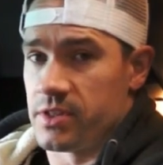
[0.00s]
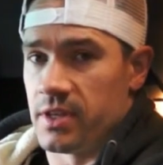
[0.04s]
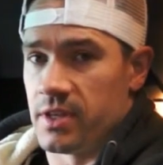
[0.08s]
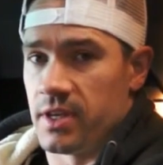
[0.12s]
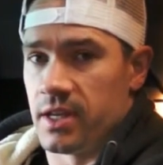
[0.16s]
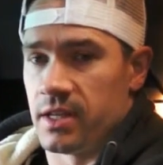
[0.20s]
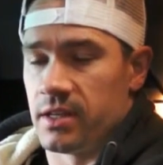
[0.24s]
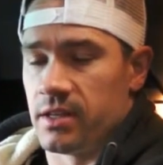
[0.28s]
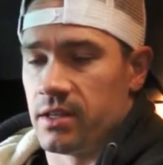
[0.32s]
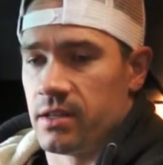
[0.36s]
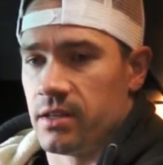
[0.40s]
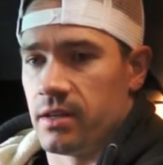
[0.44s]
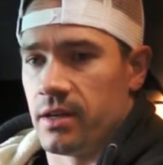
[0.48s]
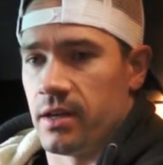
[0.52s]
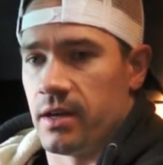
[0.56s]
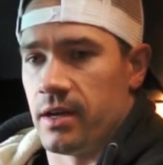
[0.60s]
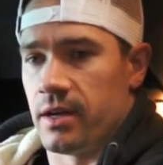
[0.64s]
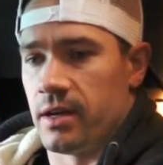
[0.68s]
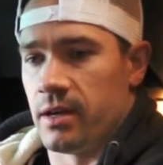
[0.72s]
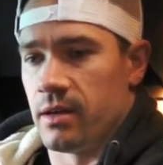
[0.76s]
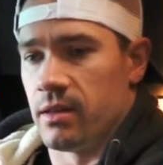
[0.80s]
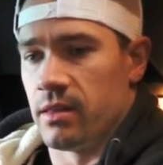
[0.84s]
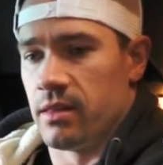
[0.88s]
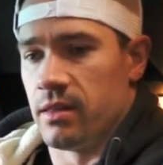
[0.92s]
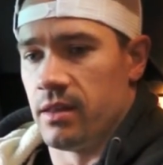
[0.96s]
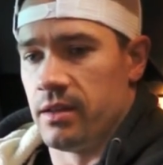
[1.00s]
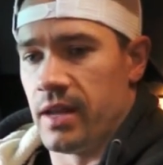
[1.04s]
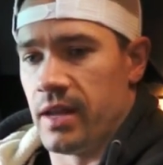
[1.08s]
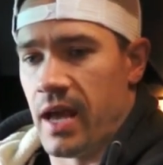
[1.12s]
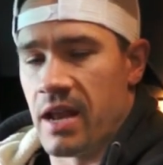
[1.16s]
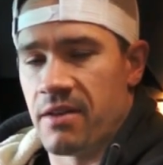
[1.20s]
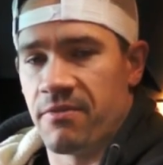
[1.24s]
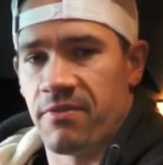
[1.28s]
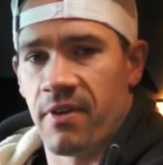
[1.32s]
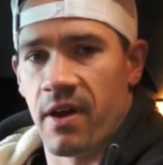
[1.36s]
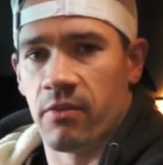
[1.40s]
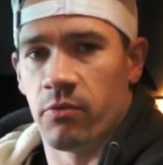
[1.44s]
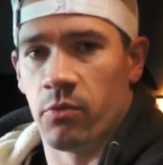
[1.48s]
in. The
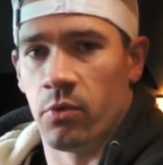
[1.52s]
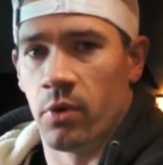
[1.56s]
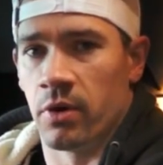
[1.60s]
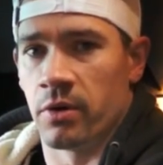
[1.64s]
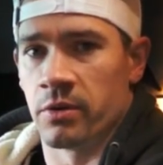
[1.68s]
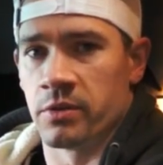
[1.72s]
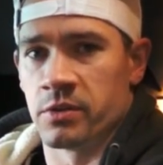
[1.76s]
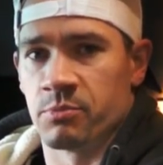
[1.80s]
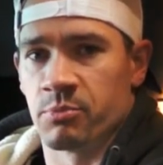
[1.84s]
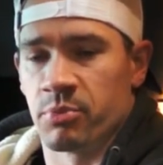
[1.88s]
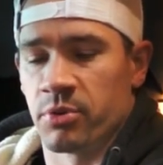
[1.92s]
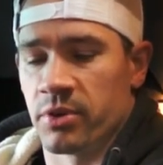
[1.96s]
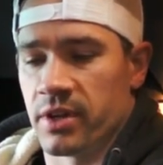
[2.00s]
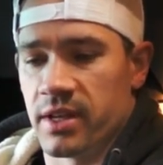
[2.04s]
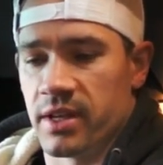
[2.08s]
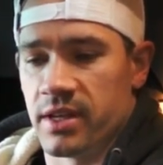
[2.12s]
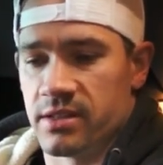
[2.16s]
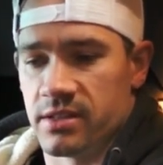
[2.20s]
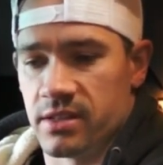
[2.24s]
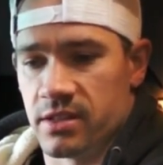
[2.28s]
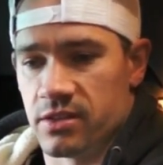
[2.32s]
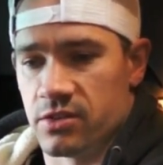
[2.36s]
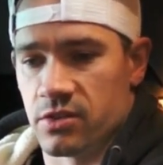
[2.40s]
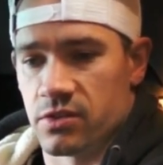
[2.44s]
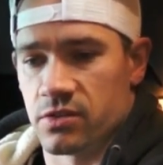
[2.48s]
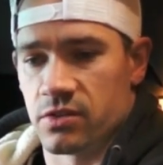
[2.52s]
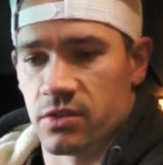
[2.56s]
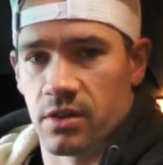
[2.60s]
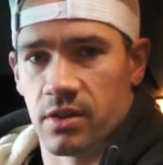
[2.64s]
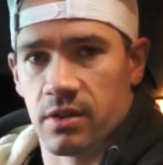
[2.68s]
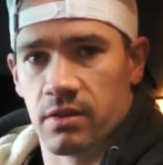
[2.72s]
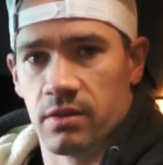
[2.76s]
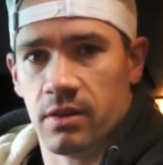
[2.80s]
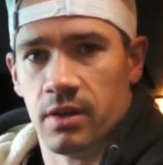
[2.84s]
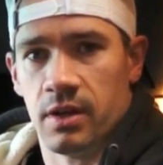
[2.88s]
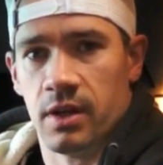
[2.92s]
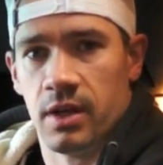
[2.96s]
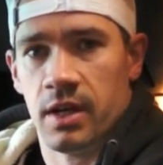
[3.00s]
951 is pretty easy, just
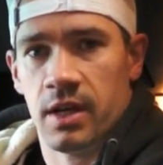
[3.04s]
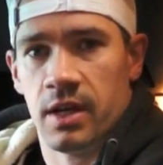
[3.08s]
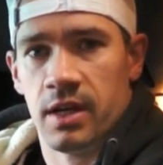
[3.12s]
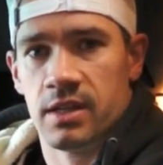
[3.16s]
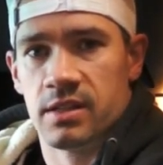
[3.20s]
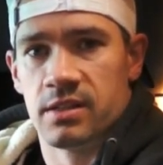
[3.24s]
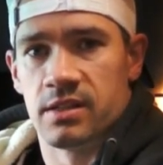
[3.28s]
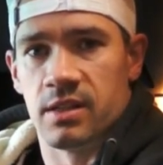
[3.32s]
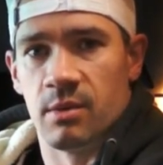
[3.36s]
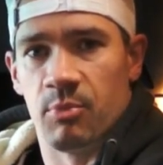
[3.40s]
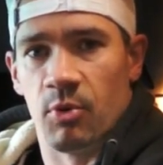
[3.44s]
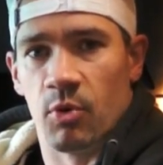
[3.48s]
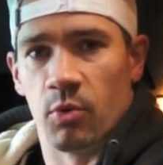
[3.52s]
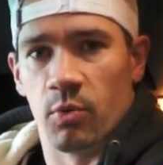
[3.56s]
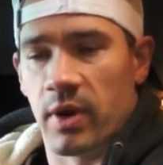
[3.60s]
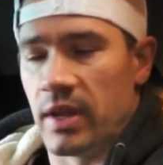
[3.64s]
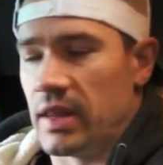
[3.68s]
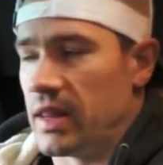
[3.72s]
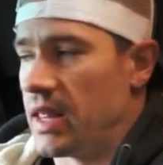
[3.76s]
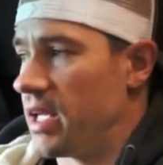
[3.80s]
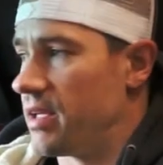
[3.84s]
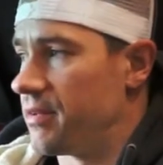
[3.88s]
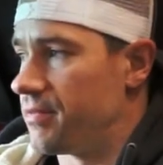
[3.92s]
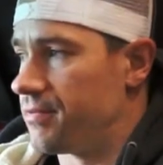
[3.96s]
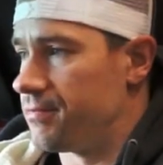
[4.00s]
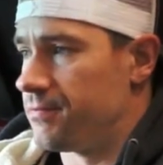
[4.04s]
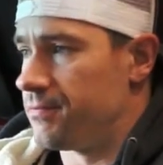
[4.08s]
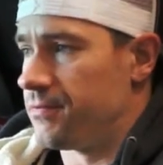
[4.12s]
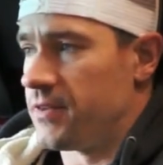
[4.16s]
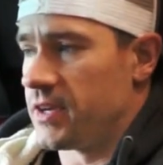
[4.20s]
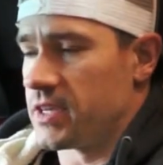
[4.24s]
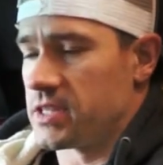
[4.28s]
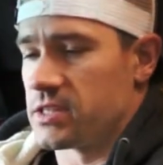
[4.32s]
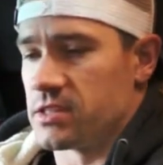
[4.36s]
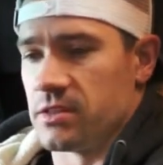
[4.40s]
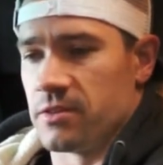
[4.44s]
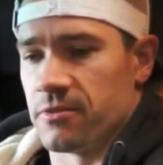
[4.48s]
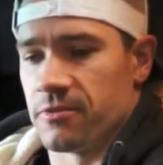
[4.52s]
a simple relay
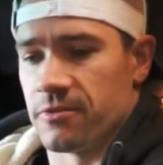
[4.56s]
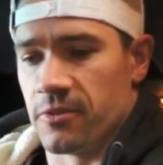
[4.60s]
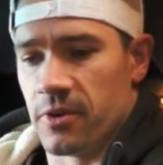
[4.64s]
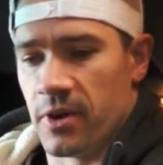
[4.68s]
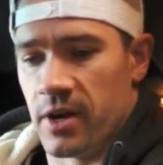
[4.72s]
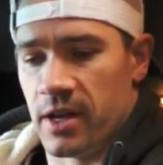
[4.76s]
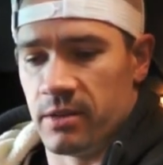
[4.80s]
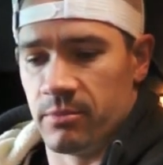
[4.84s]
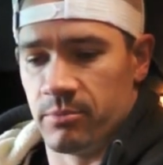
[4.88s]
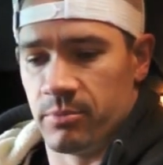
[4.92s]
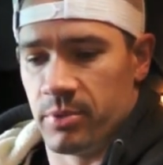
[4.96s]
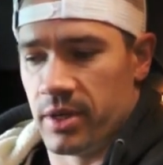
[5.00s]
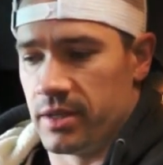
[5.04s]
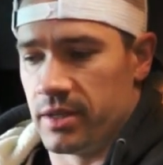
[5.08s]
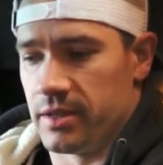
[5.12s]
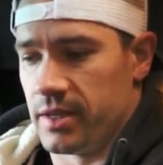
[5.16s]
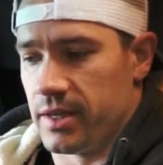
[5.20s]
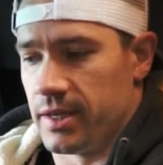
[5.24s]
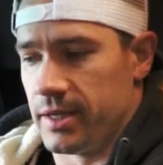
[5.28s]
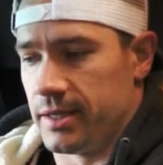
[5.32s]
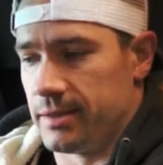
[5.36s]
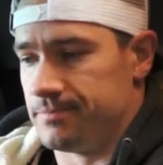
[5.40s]
fix in the front, but